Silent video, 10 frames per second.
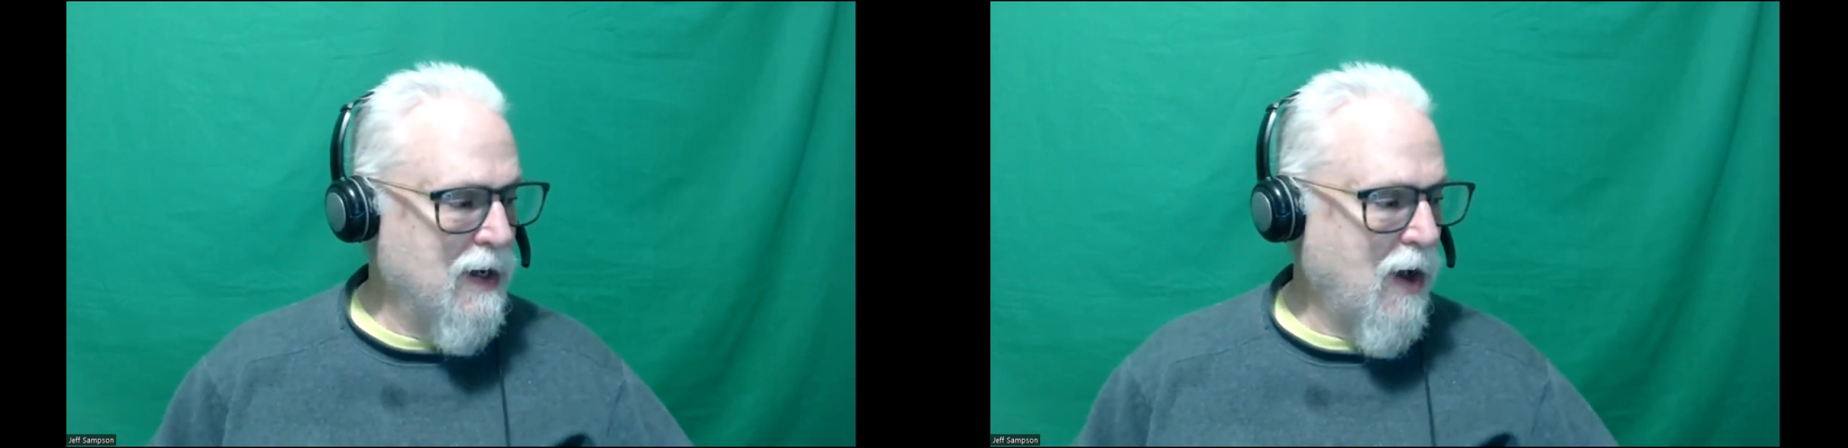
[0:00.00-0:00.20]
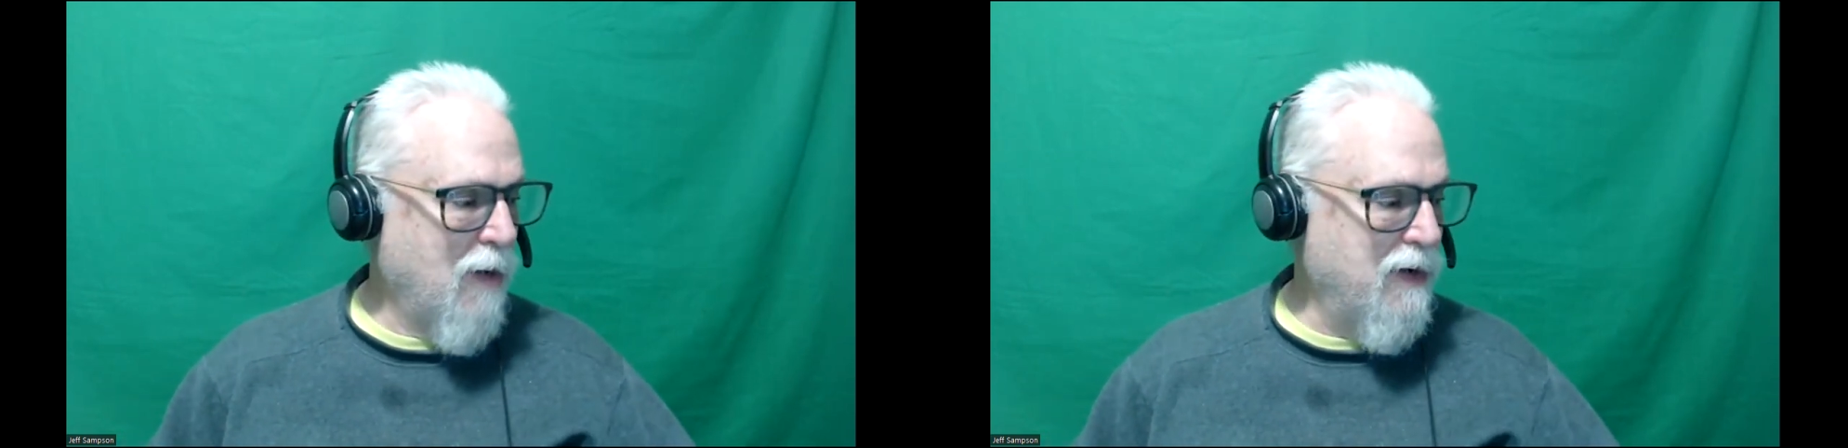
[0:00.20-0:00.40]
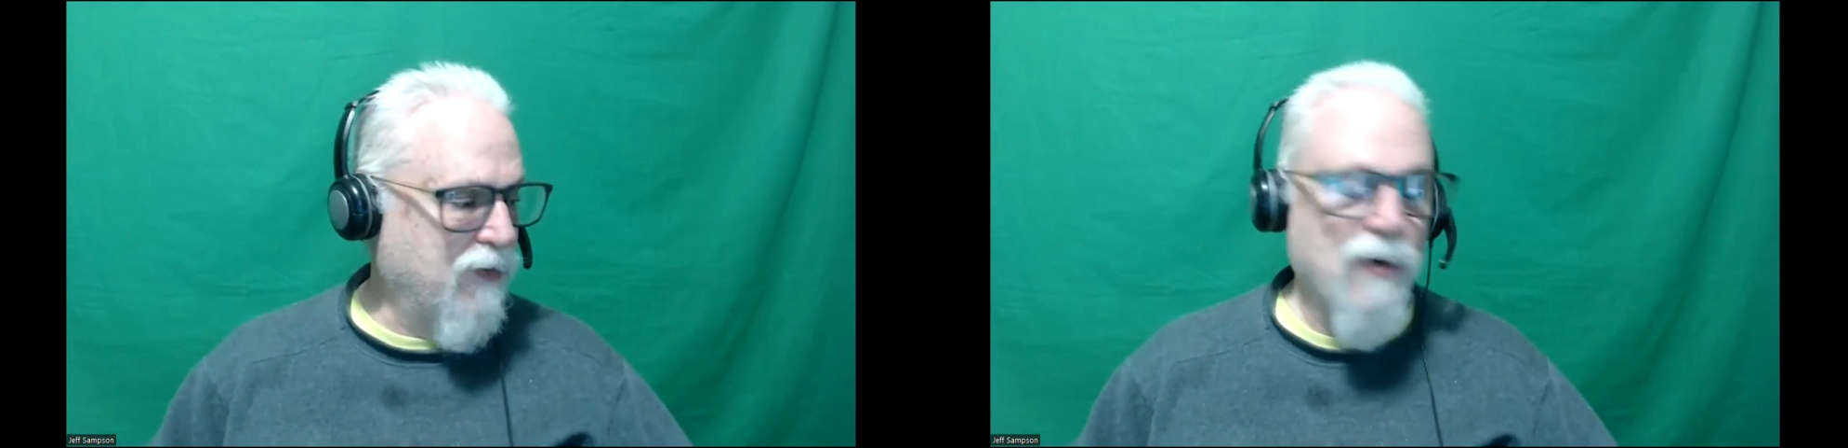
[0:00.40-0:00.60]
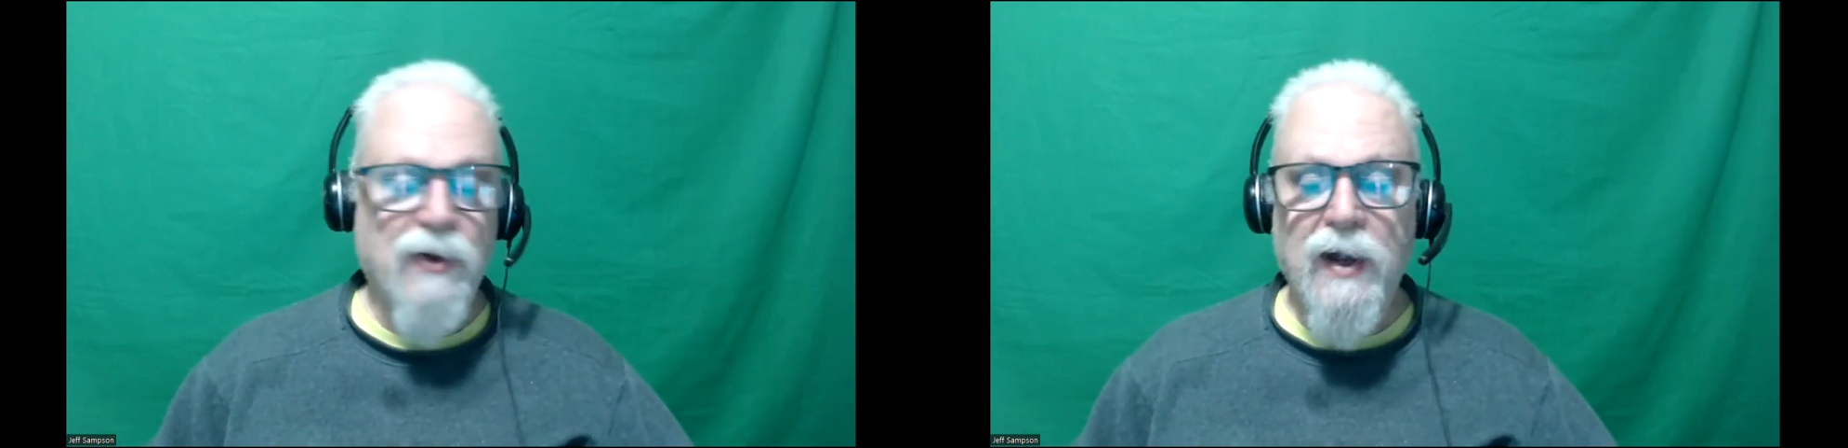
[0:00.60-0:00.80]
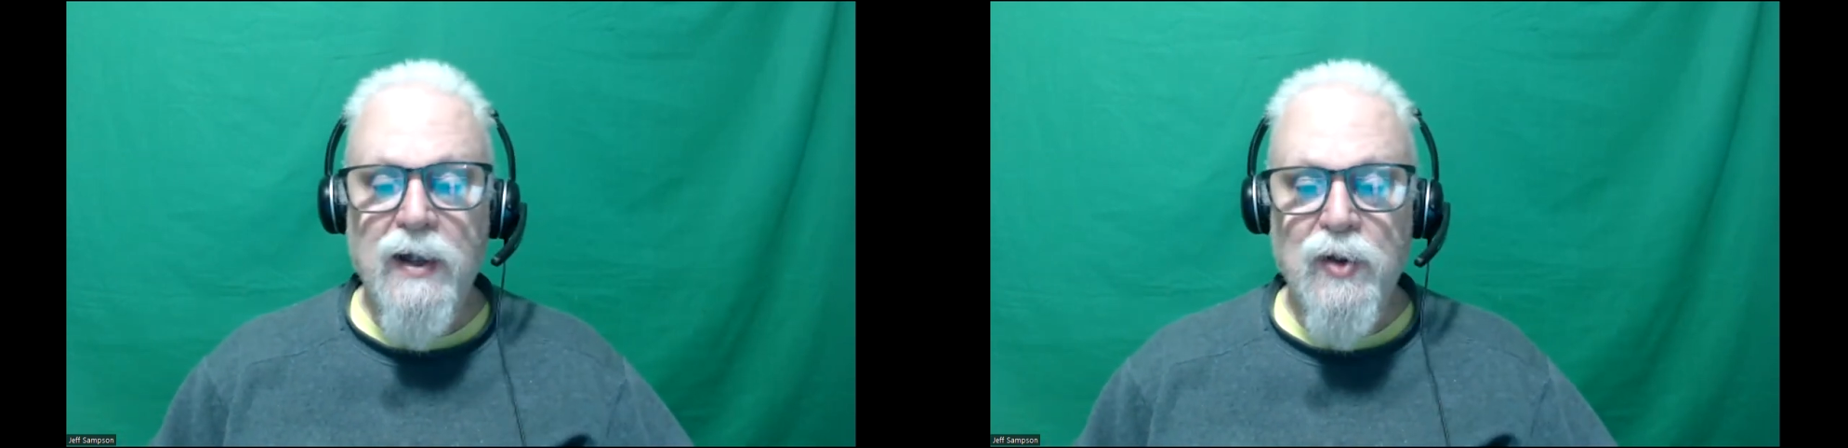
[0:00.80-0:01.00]
I'll be
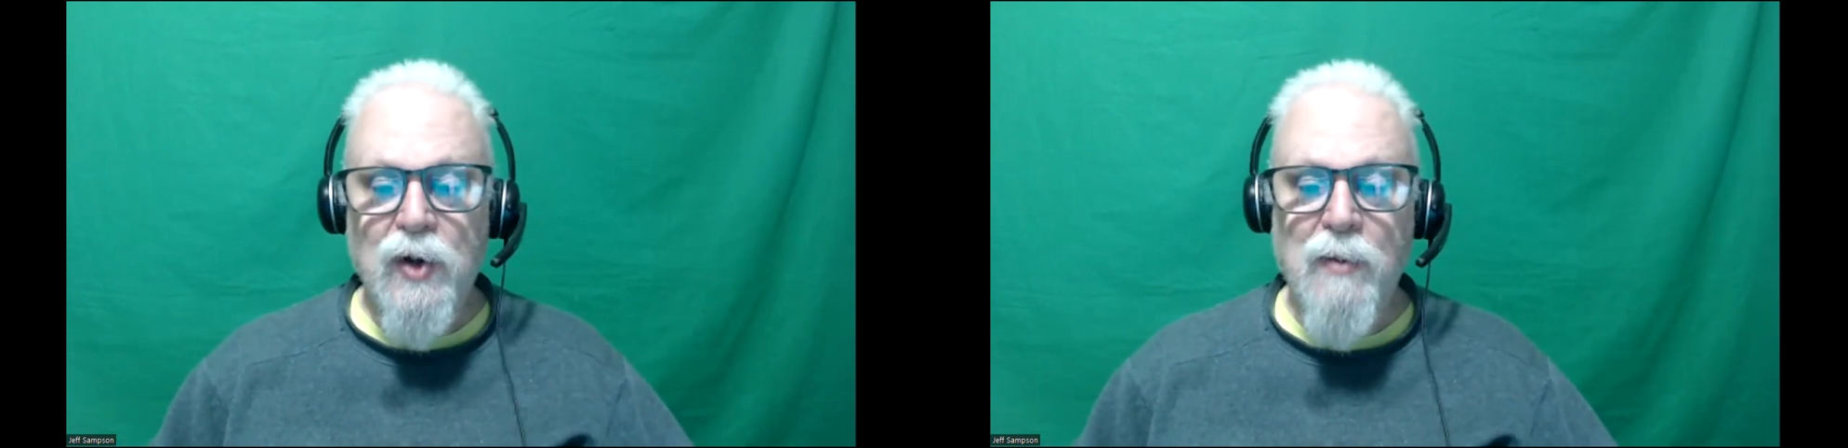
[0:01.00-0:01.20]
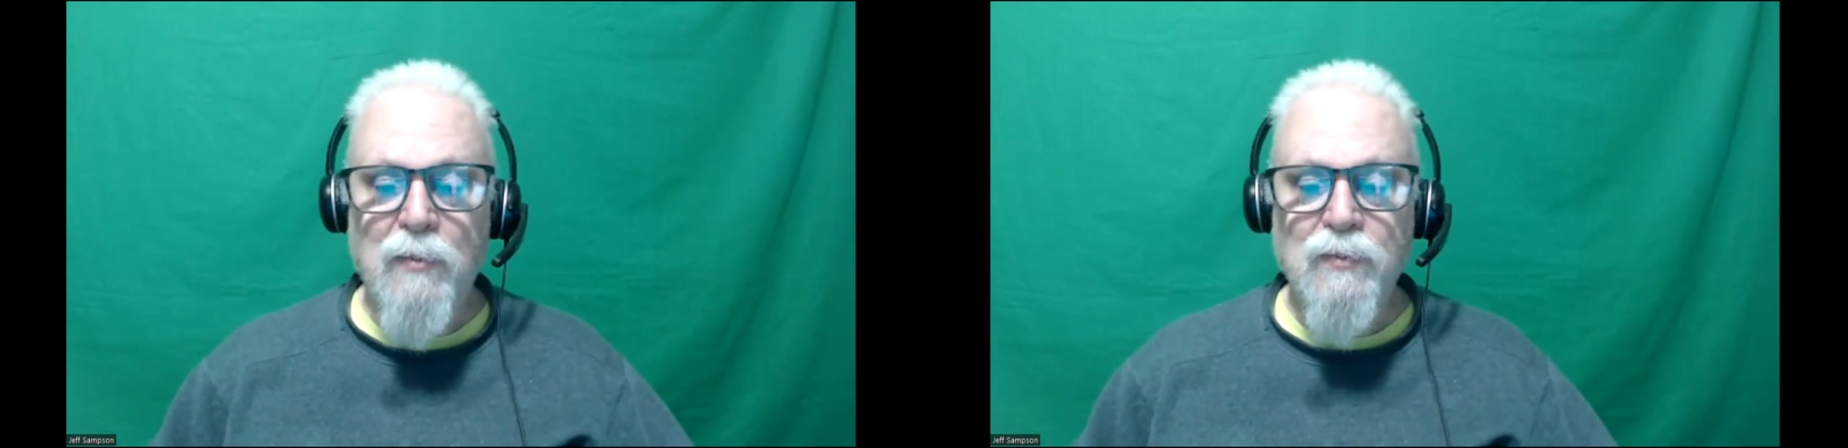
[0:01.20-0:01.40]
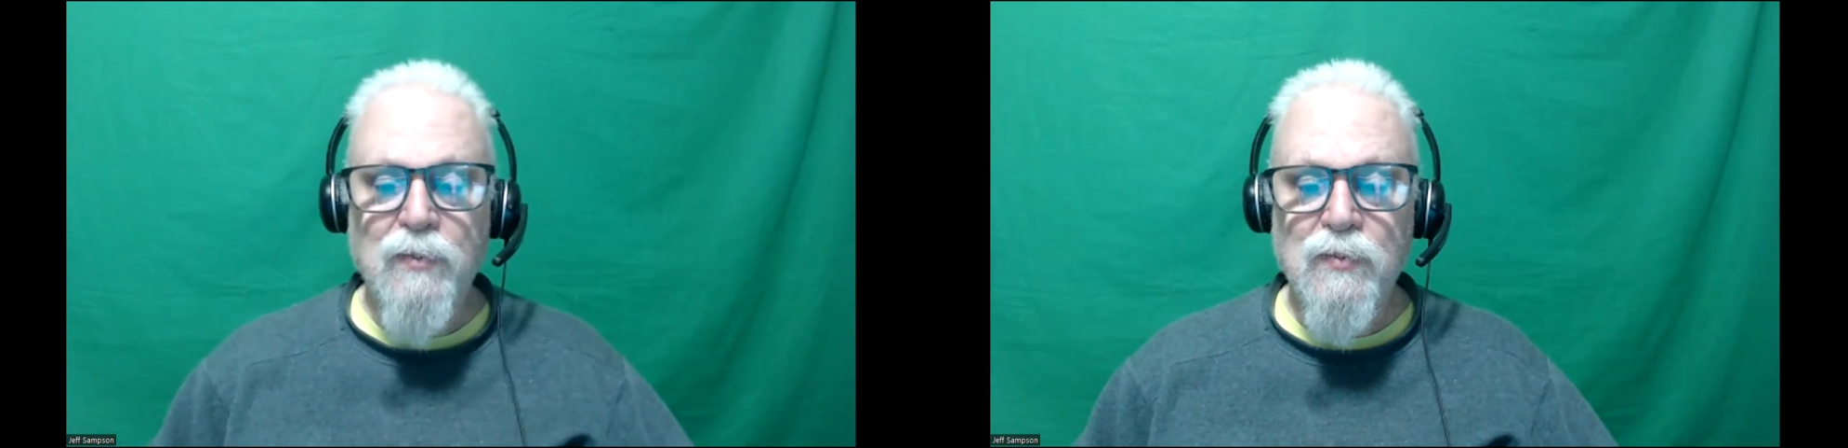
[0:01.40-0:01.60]
further ahead than I'm